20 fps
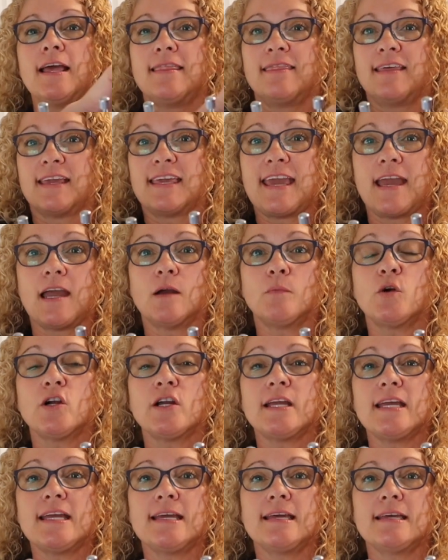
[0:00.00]
The
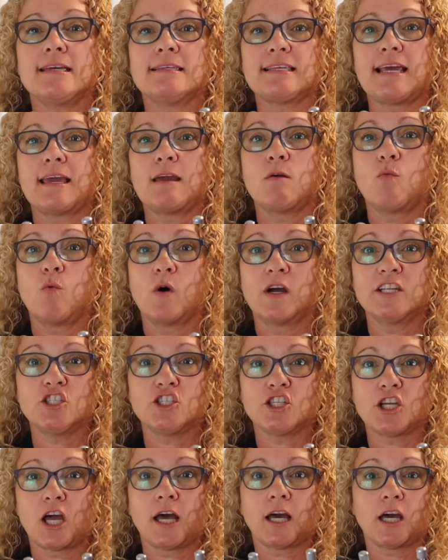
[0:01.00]
camera is a
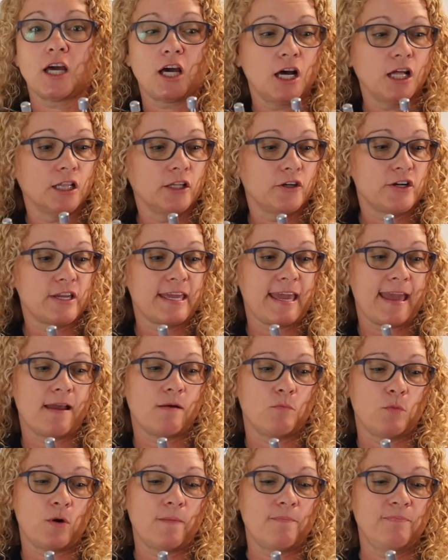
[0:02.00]
one-shot color
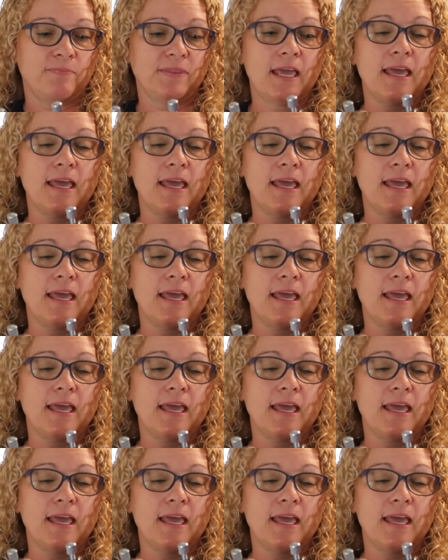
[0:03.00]
camera.